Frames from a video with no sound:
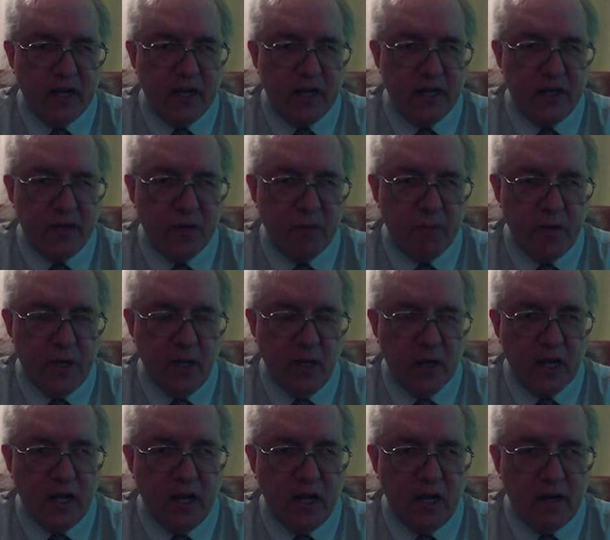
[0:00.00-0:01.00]
You'll be
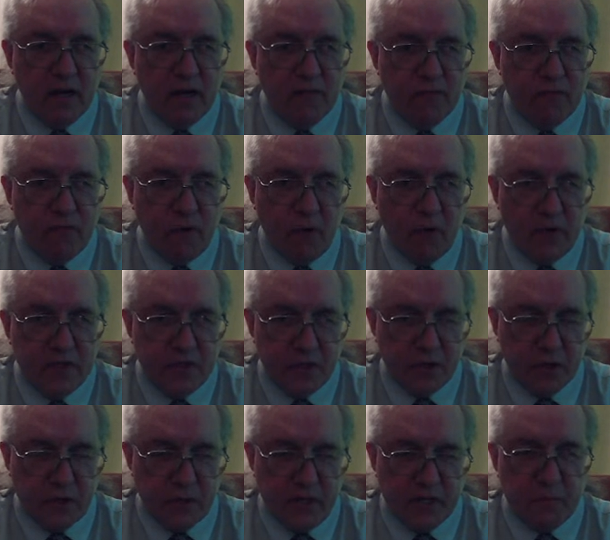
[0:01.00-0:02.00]
looking for it till
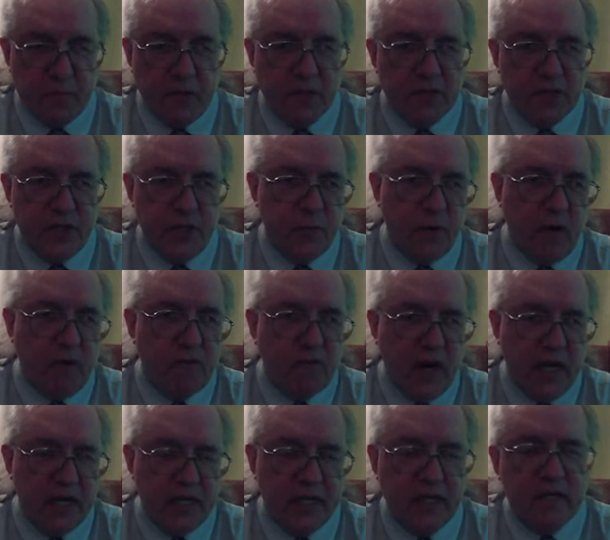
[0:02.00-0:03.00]
Christmas and you won't
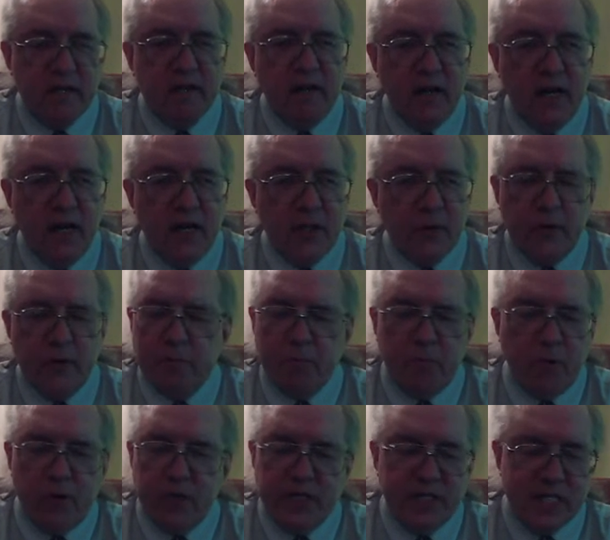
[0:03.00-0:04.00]
find it. The word
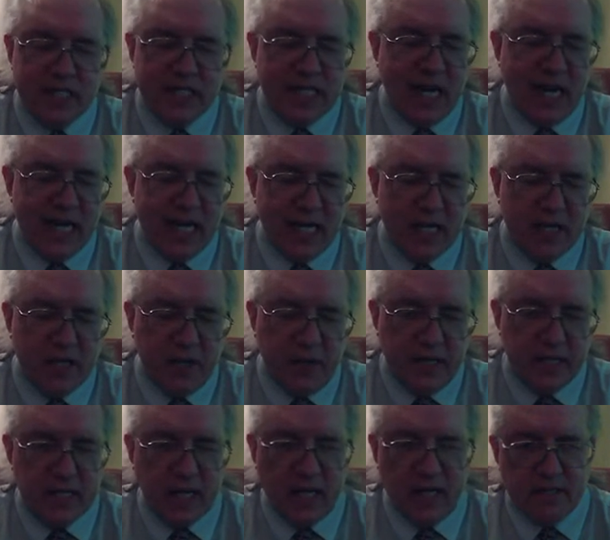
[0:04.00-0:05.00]
abortion is not in the U.S.
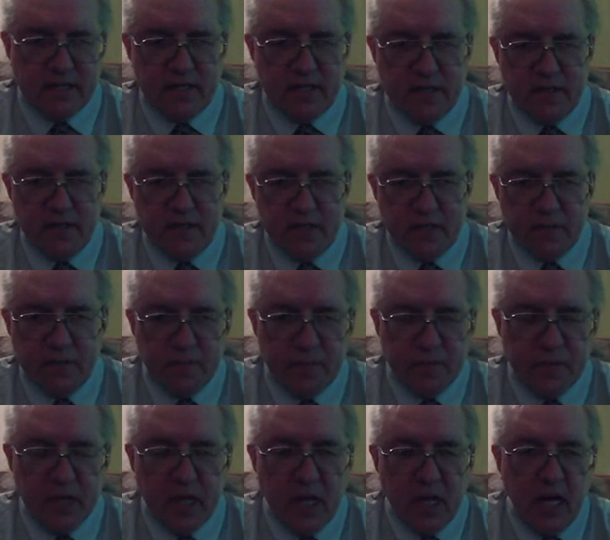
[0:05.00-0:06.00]
Constitution.
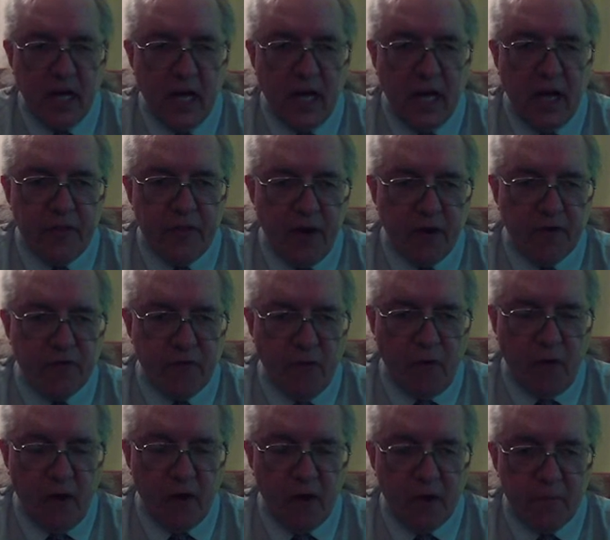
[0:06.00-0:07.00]

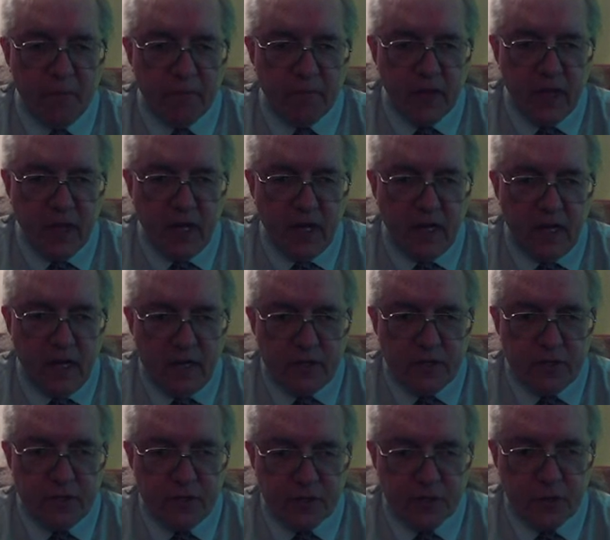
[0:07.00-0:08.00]
Therefore,
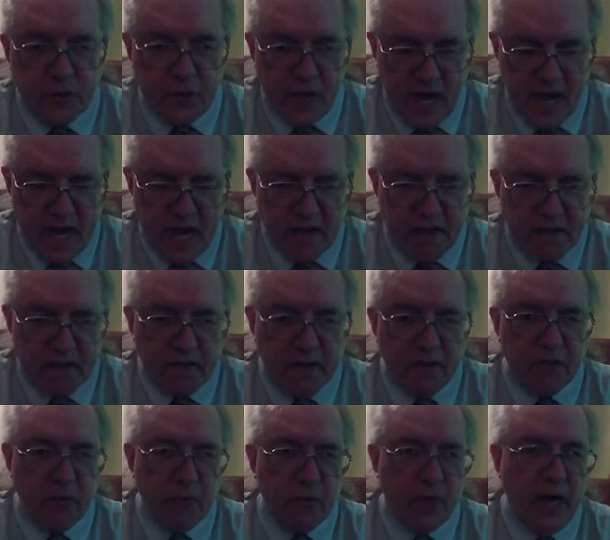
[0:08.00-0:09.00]
to create
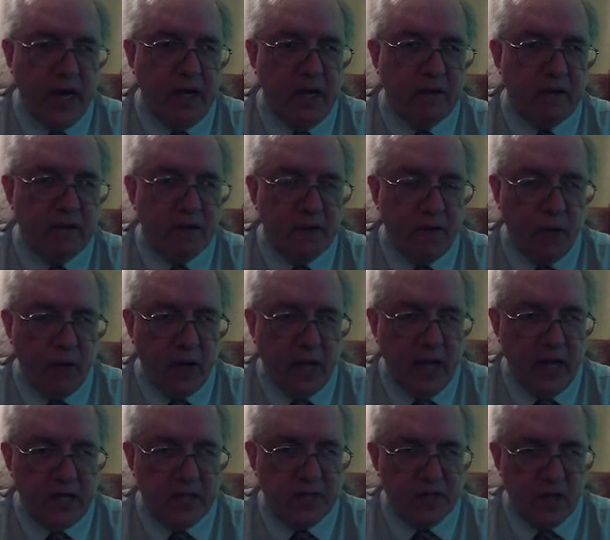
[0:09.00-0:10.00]
the right known
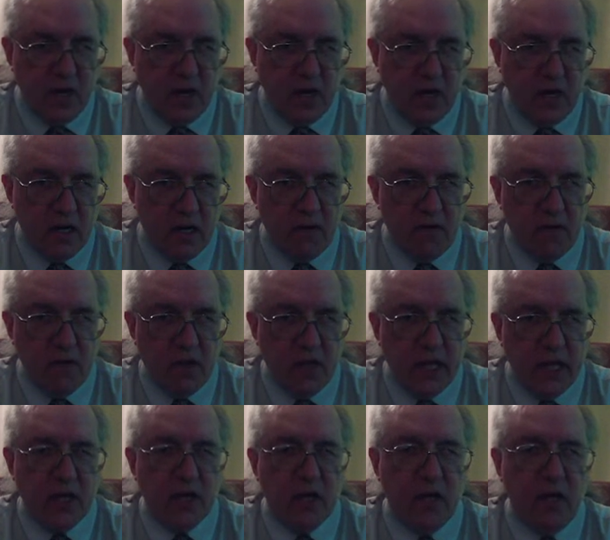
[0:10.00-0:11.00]
as
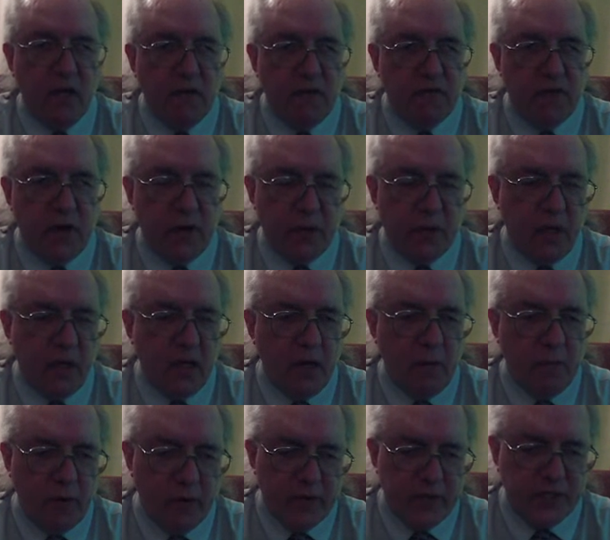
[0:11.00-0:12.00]
legal federal
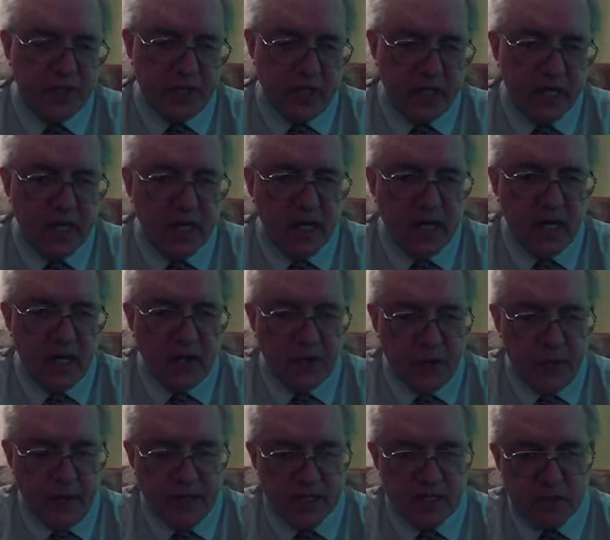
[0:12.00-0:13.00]
abortion, the
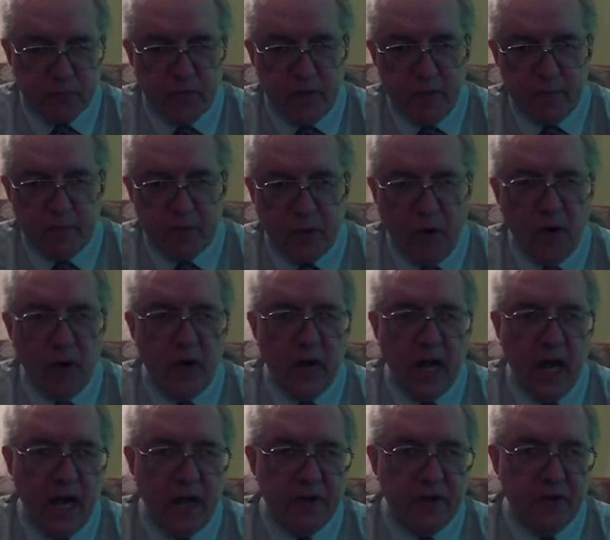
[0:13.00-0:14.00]
U.S. Supreme Court
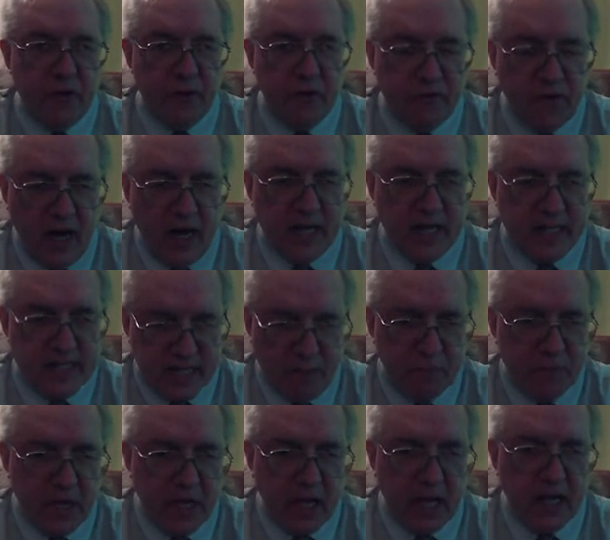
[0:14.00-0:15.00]
had to find
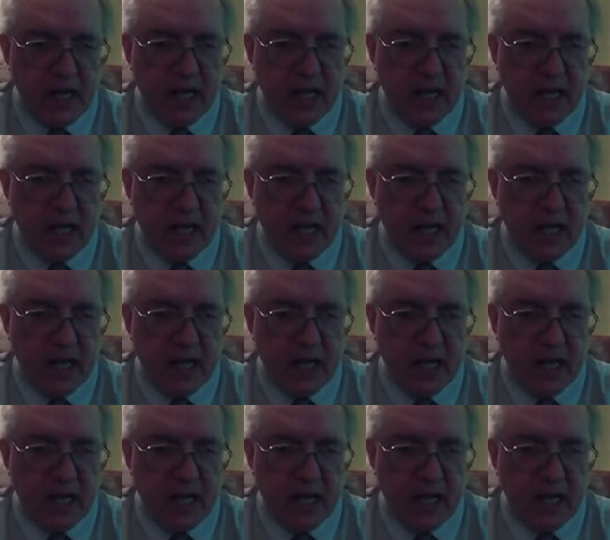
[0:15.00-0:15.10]
something in the